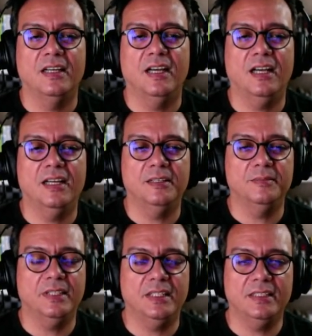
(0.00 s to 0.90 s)

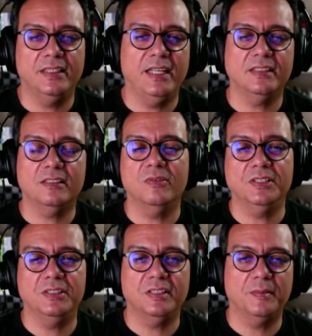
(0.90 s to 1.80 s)
Like they ask
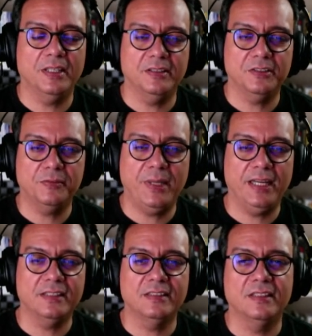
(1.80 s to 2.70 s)
questions about our
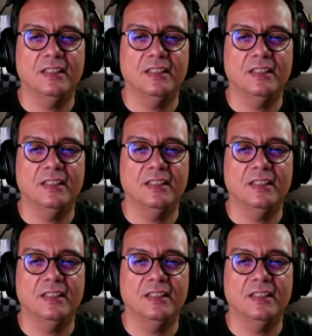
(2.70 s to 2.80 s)
specs.